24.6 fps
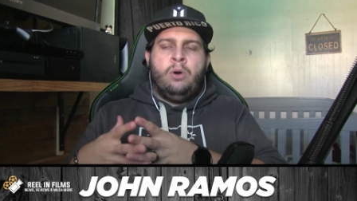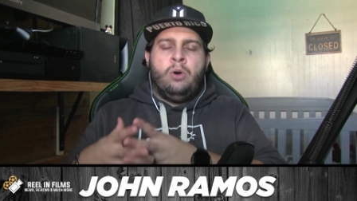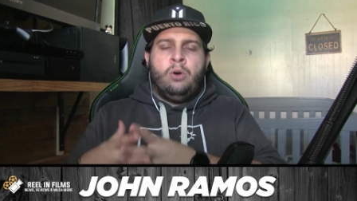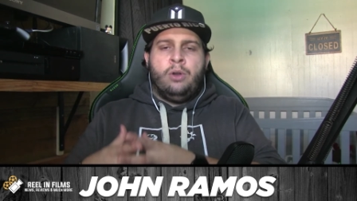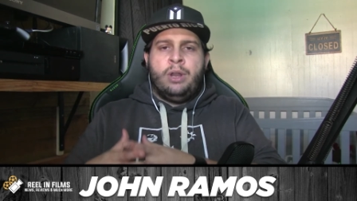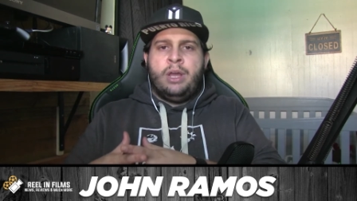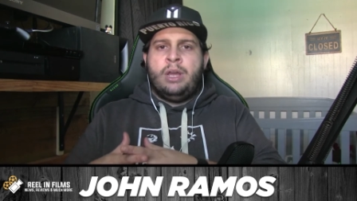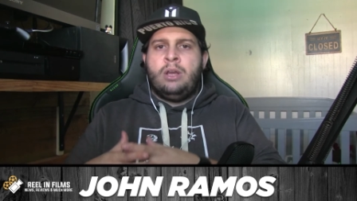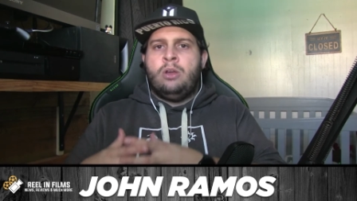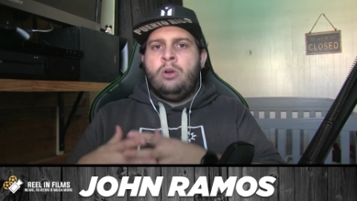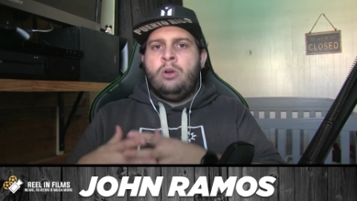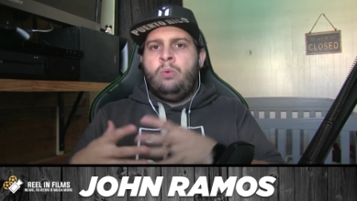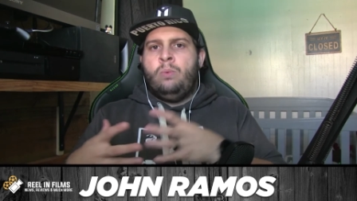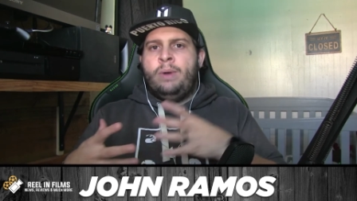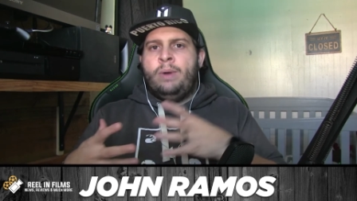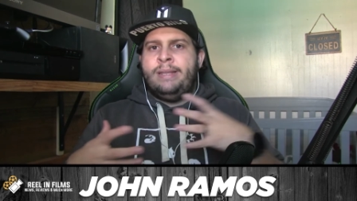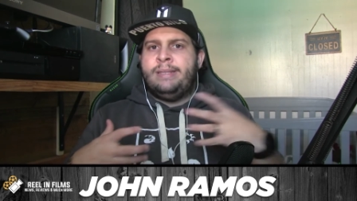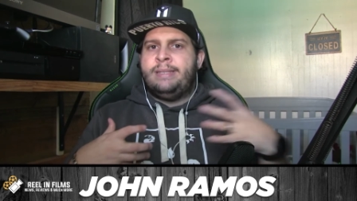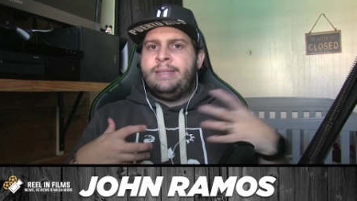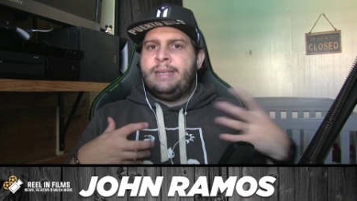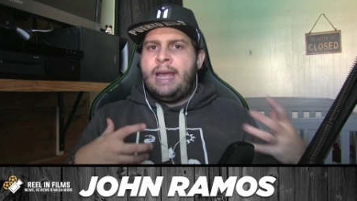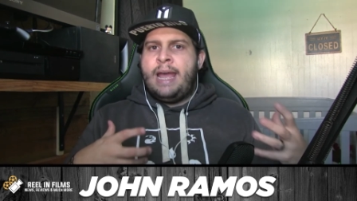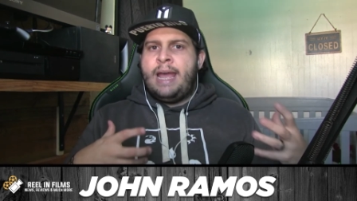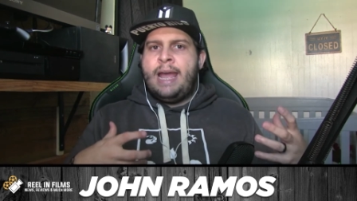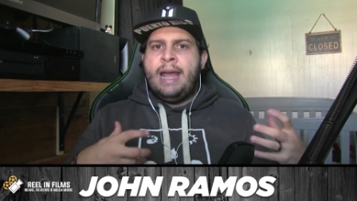Orengo went
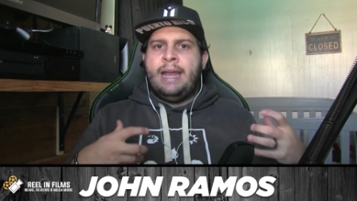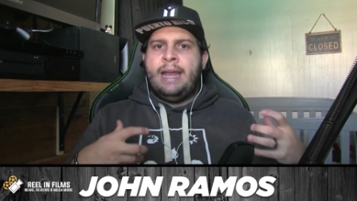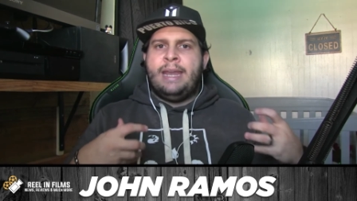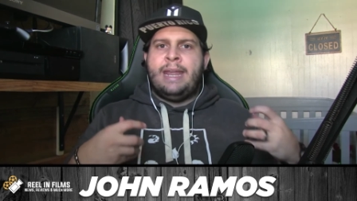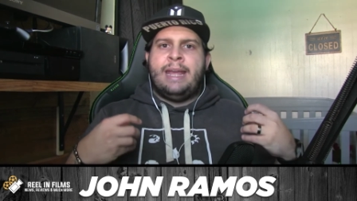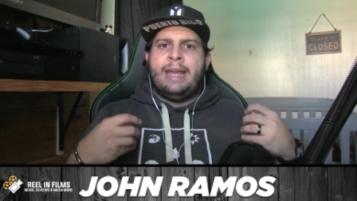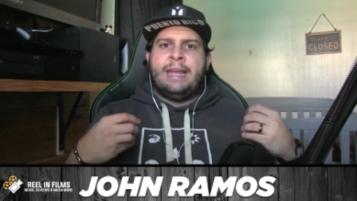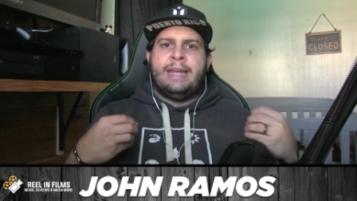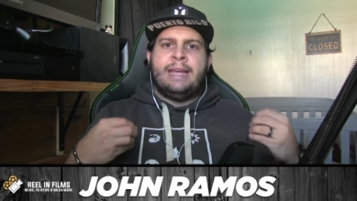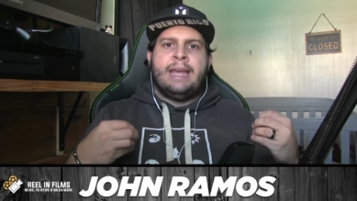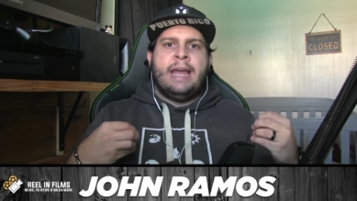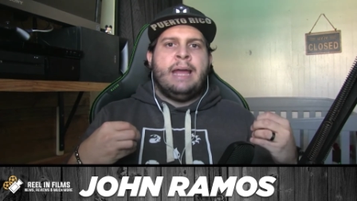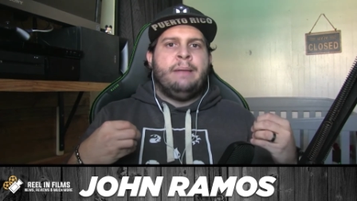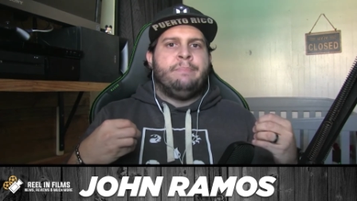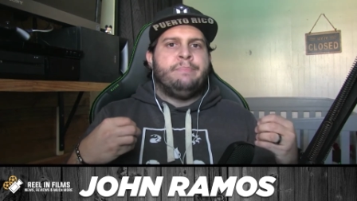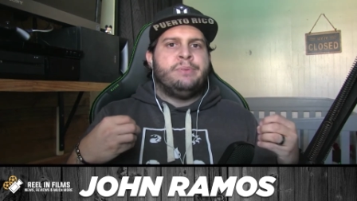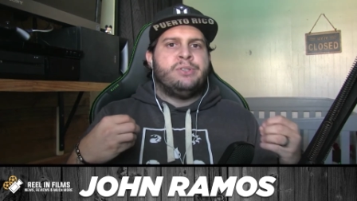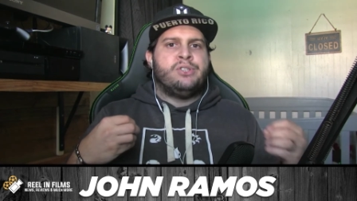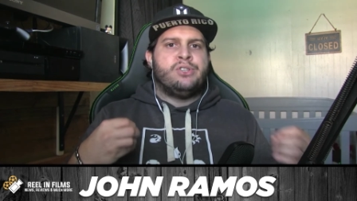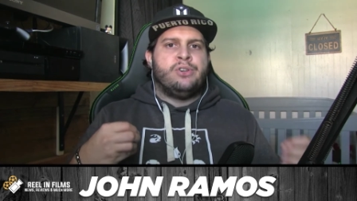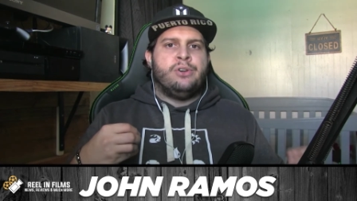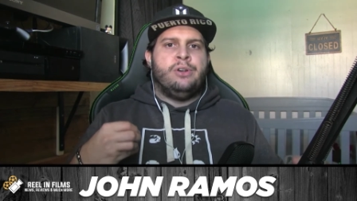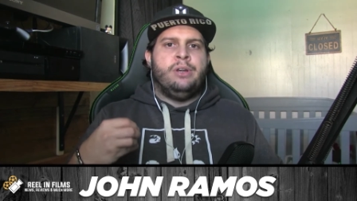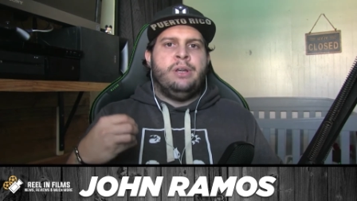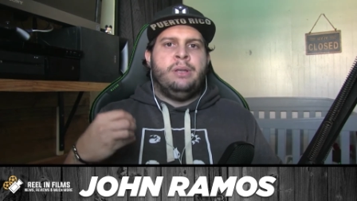ahead and kept
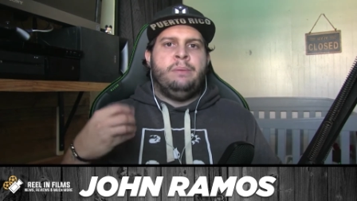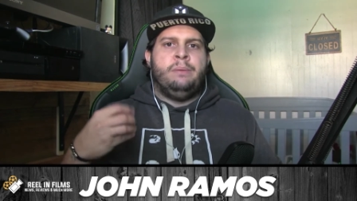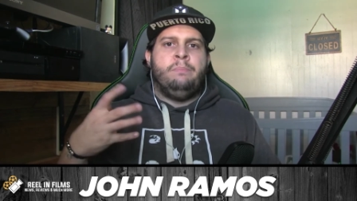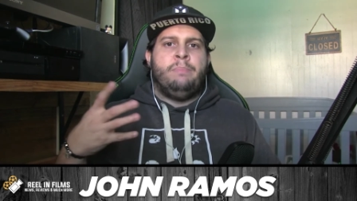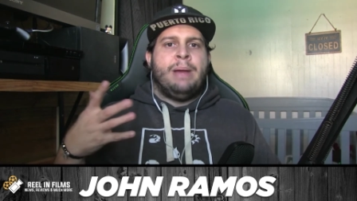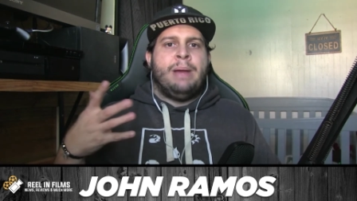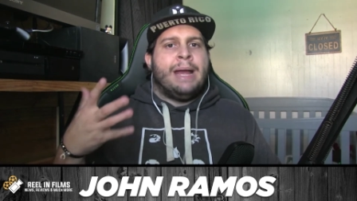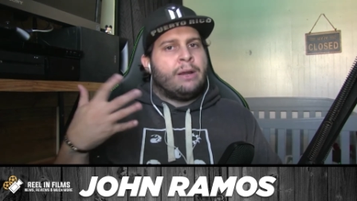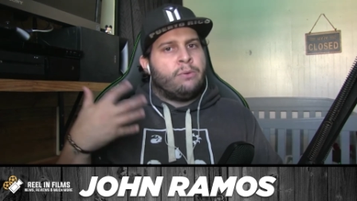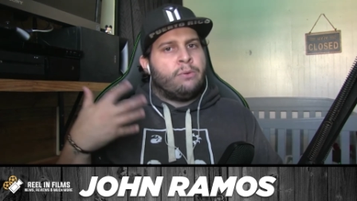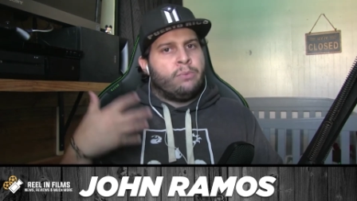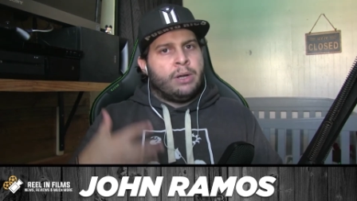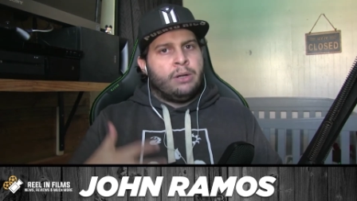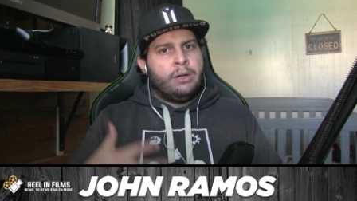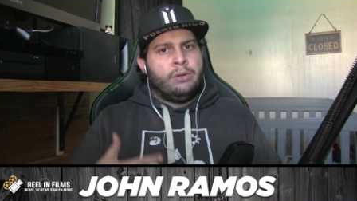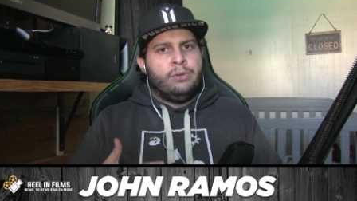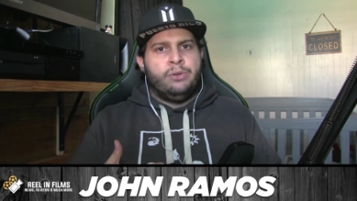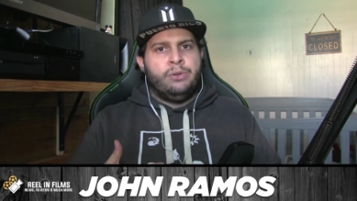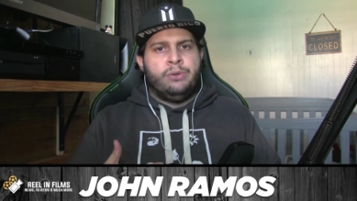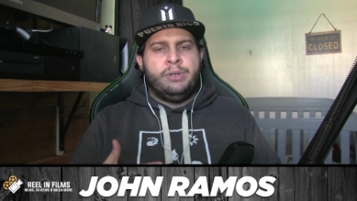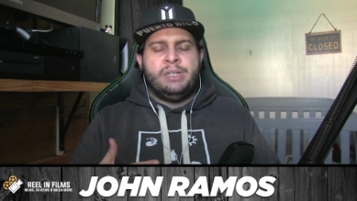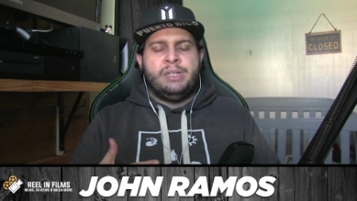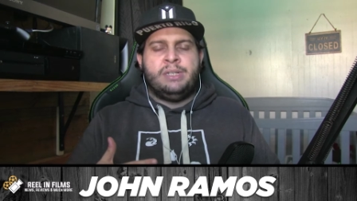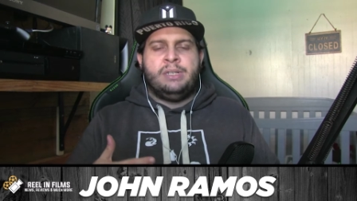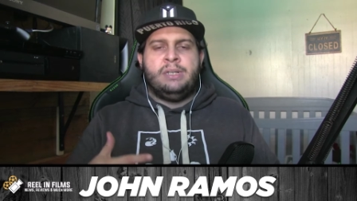certain background
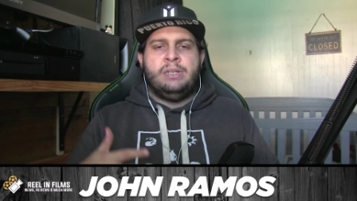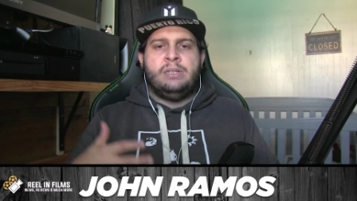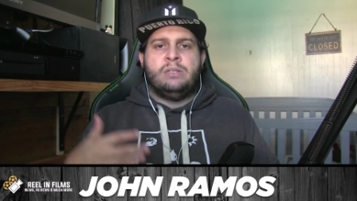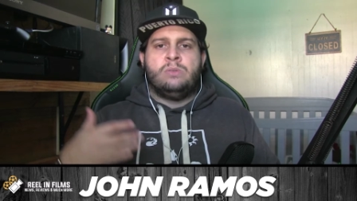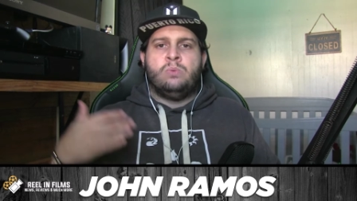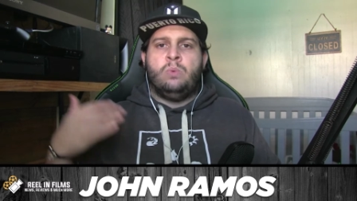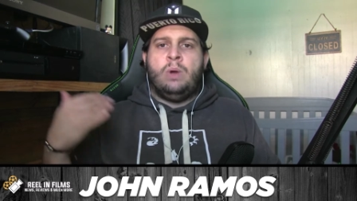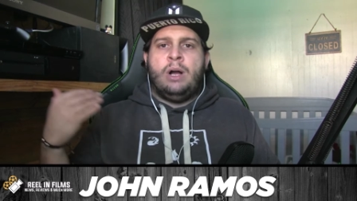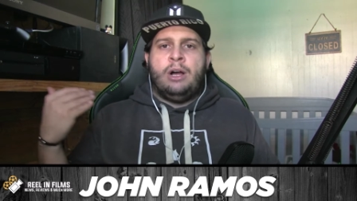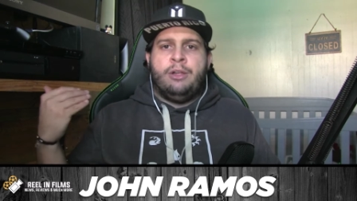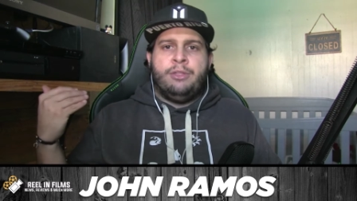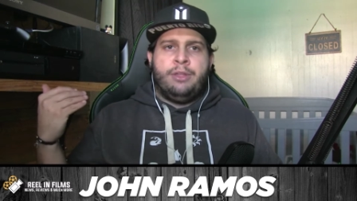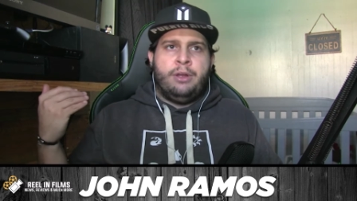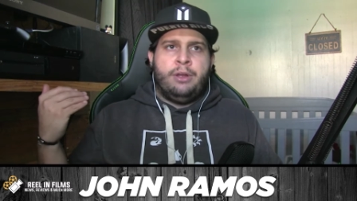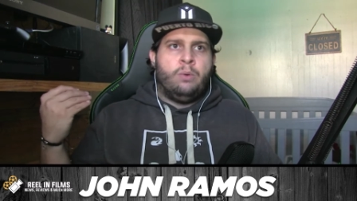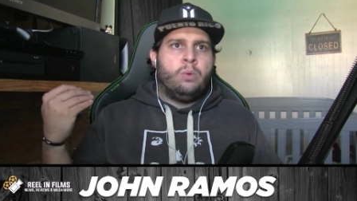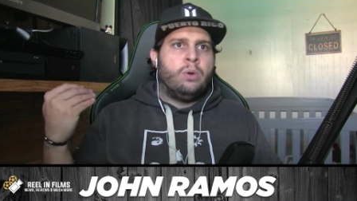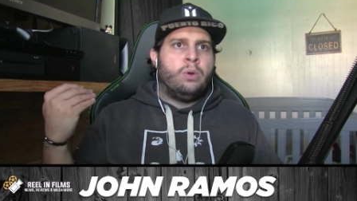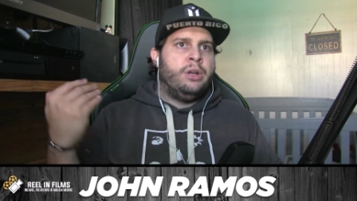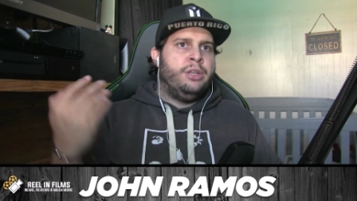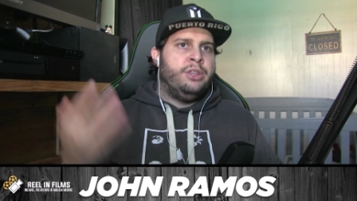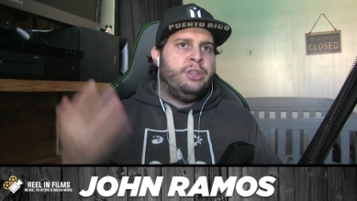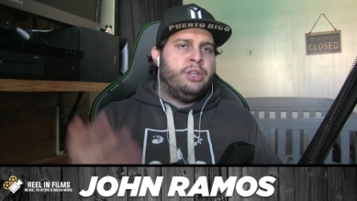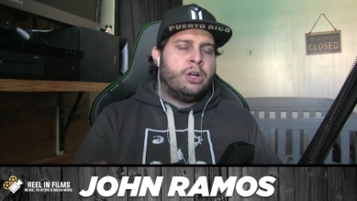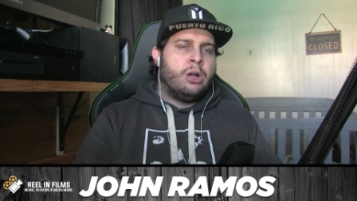noises while they were
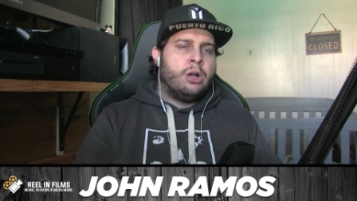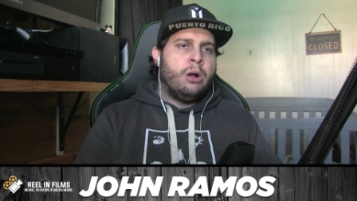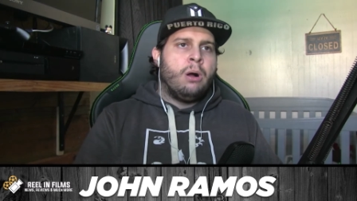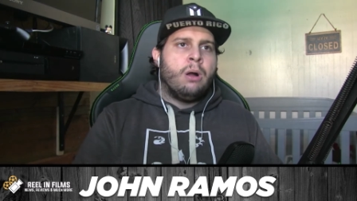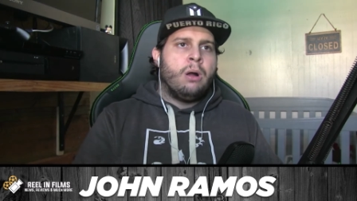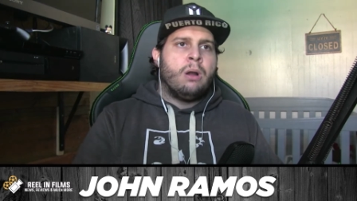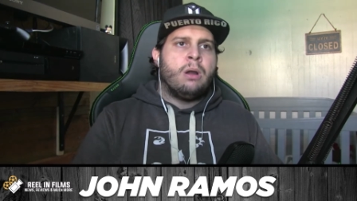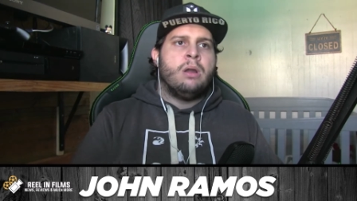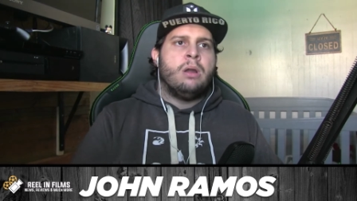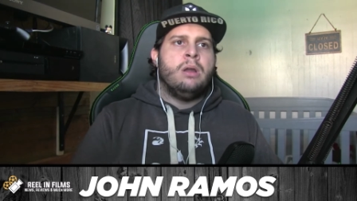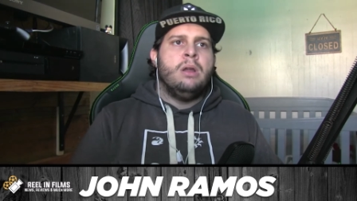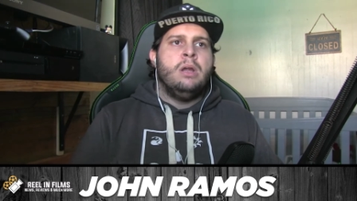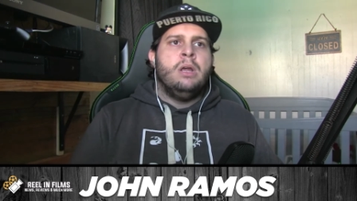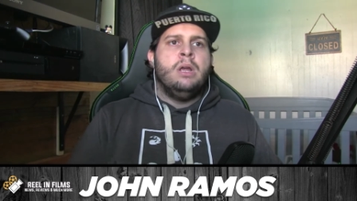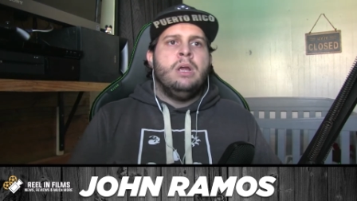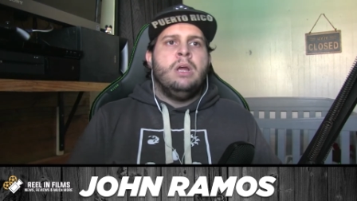in the car,